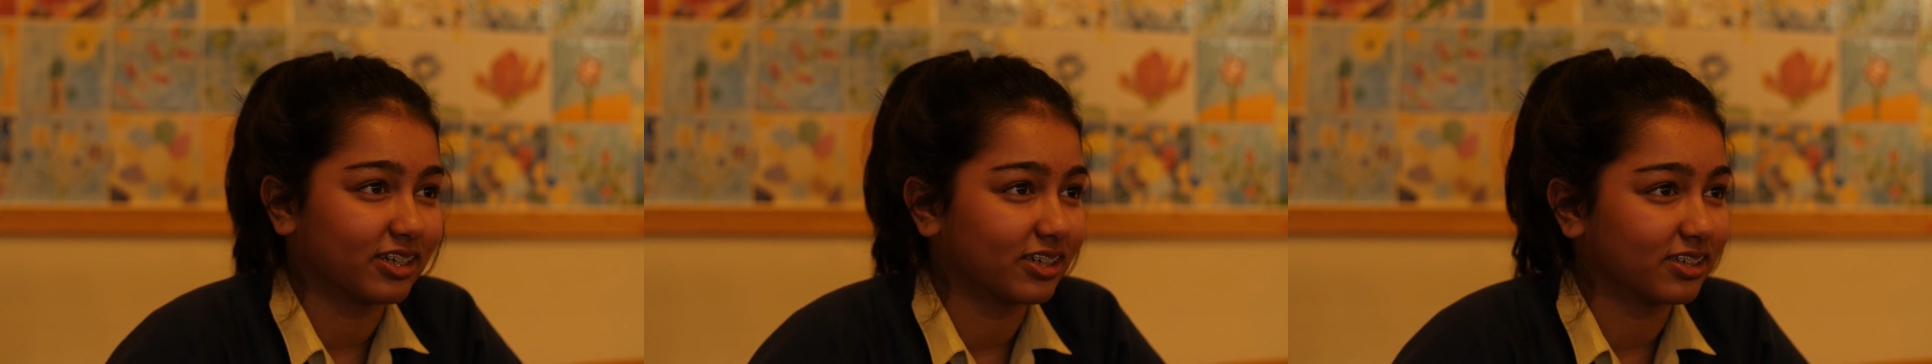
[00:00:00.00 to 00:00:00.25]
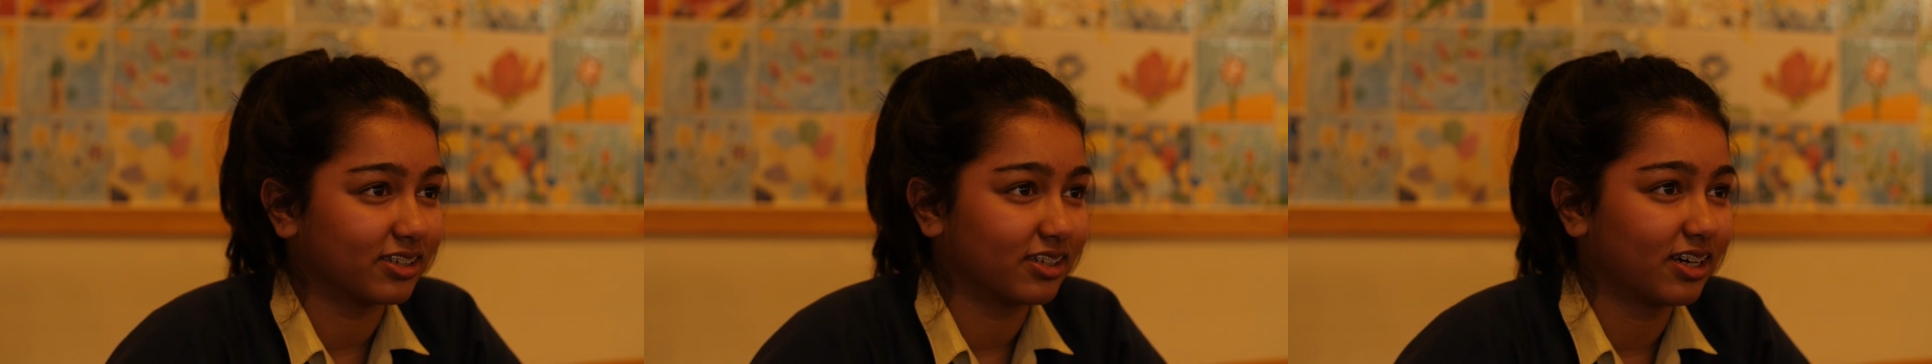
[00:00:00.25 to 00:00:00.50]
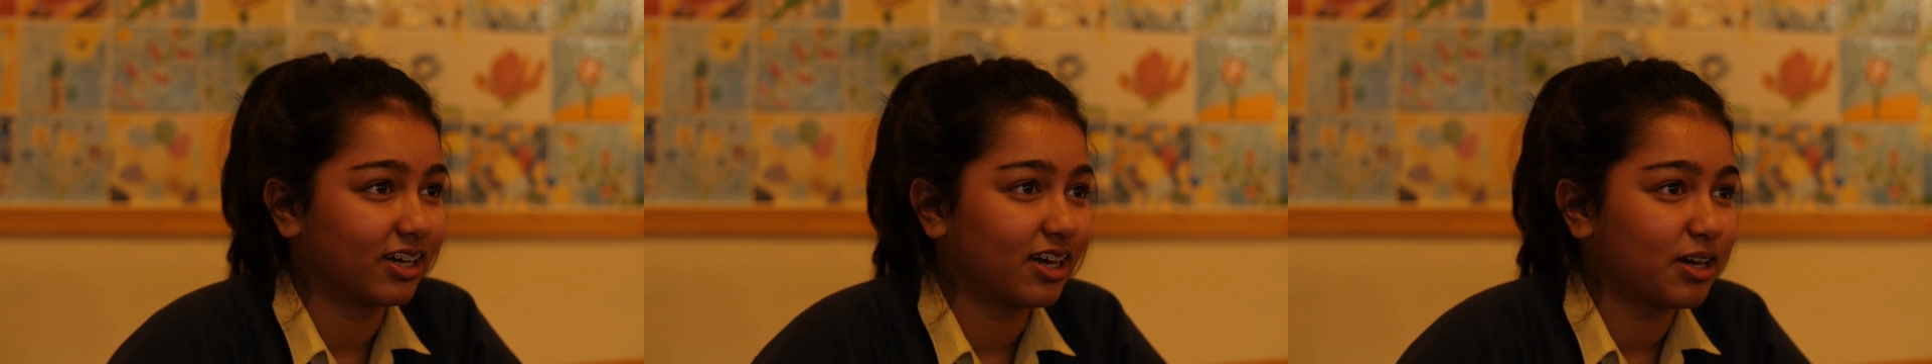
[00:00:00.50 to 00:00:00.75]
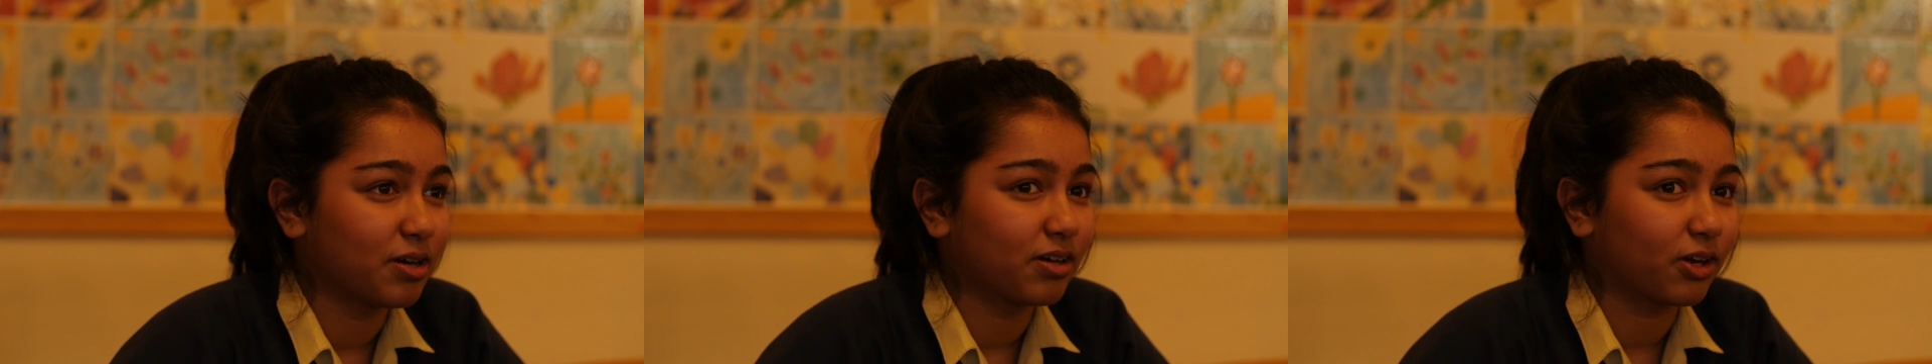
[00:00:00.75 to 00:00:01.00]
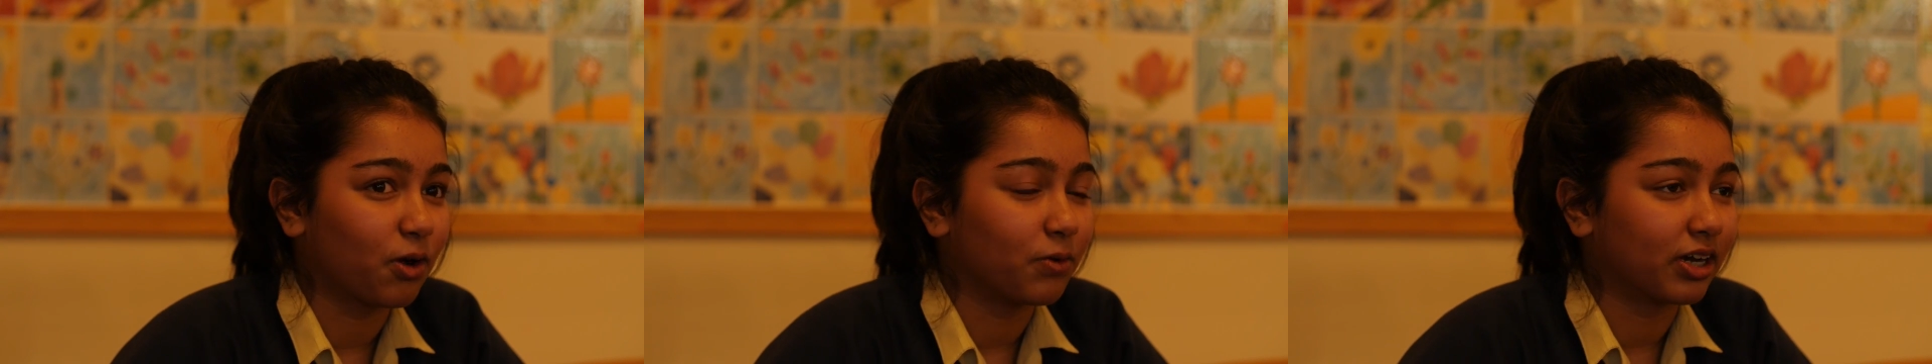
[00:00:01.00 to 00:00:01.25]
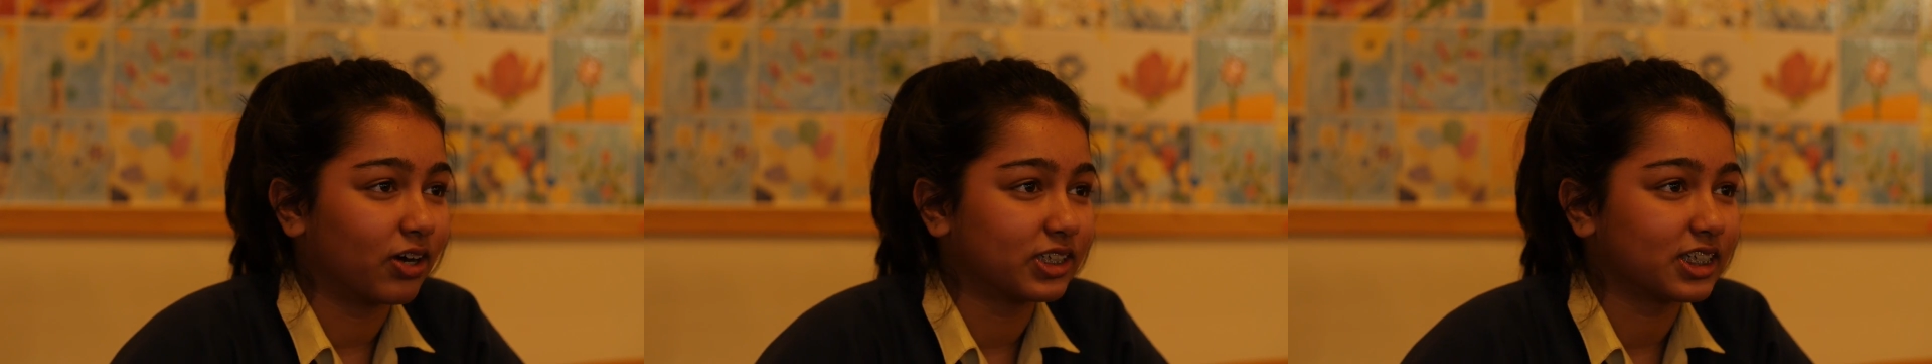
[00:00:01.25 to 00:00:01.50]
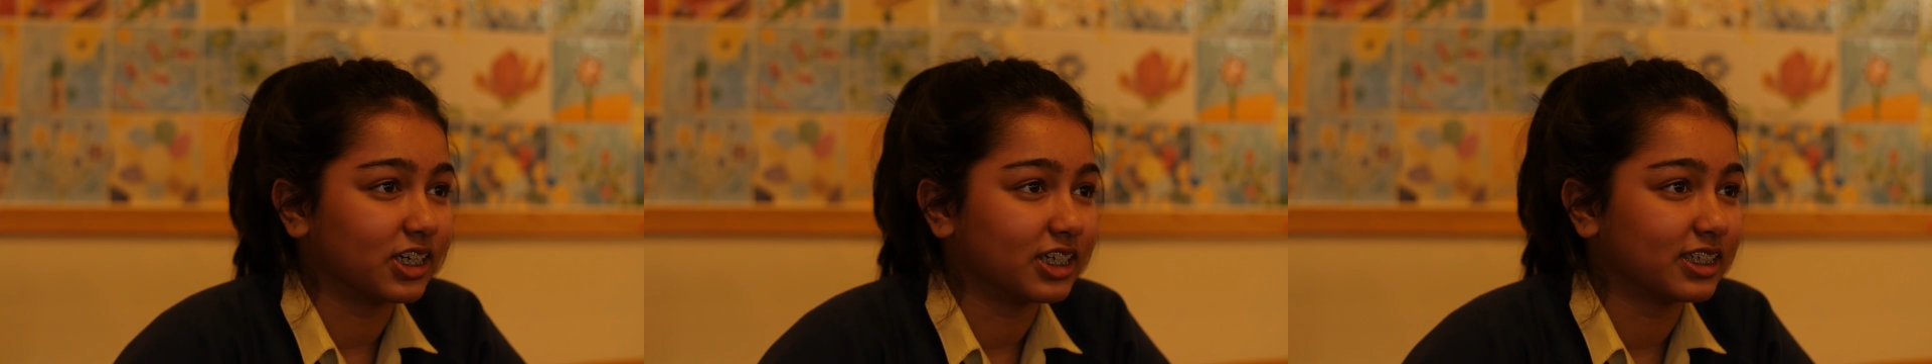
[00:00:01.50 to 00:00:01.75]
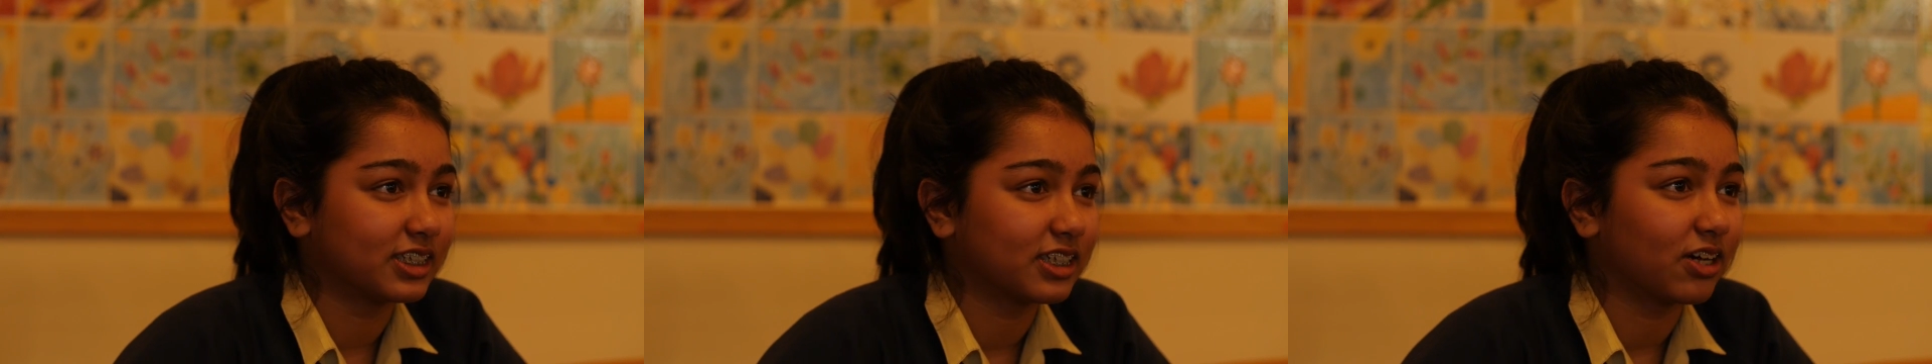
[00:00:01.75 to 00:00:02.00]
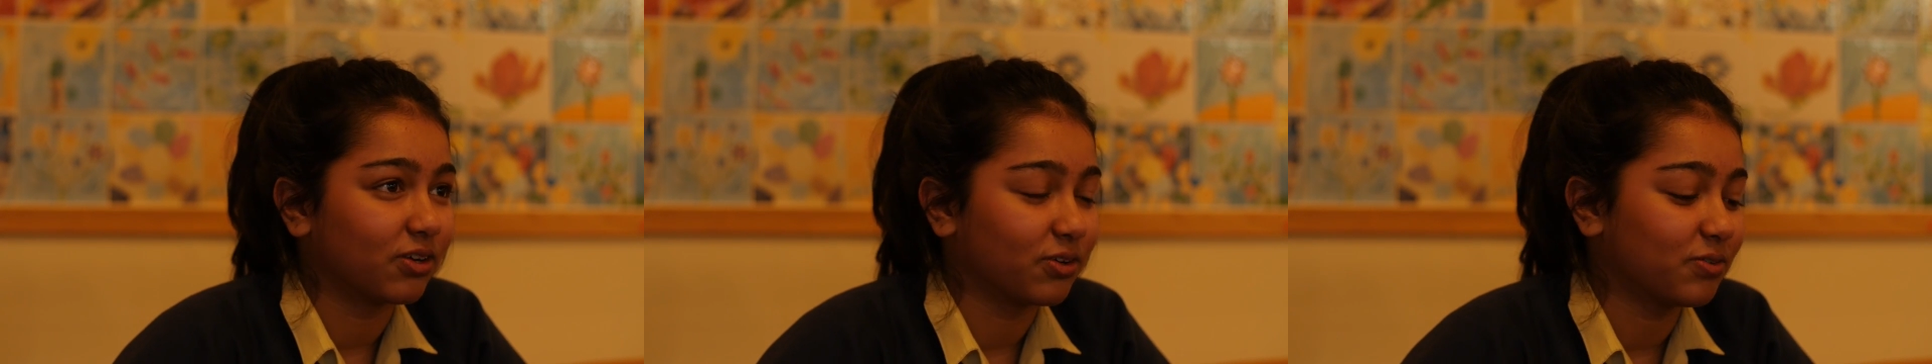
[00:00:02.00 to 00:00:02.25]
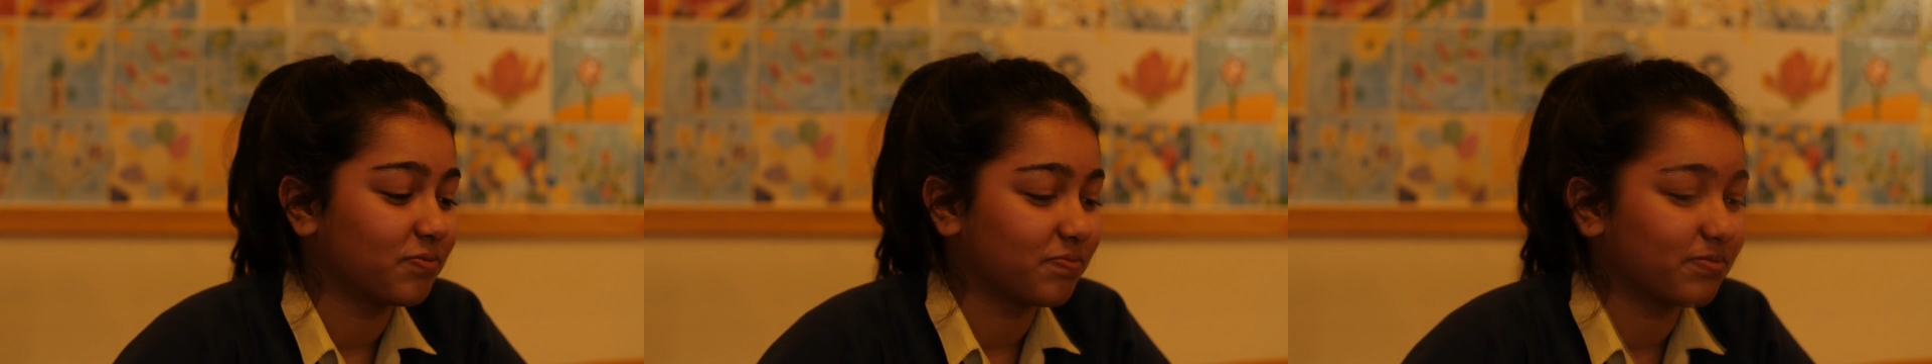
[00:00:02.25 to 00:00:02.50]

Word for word: and going outside a lot.